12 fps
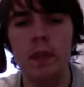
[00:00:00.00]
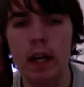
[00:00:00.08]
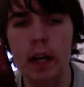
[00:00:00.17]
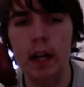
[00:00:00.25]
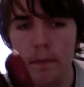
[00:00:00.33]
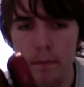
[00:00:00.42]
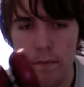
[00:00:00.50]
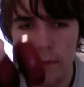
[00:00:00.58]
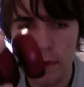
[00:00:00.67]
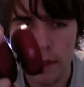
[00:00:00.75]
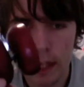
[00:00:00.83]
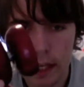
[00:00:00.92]
It
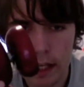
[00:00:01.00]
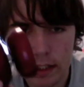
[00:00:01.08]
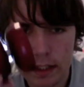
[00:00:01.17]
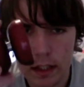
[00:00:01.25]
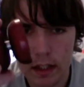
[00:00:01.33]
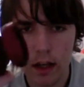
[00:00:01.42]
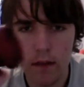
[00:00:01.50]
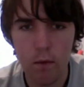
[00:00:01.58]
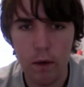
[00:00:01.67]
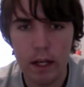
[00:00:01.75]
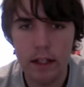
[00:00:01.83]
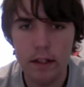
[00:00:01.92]
has a lot of
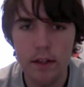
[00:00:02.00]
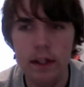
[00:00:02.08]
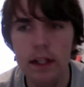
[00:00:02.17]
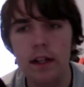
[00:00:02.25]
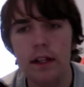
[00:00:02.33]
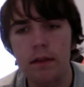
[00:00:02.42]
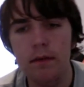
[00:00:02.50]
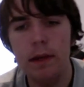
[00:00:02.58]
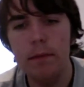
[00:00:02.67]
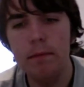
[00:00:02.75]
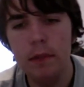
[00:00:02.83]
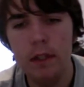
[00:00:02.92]
weight to it on the
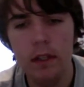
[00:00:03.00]
rim,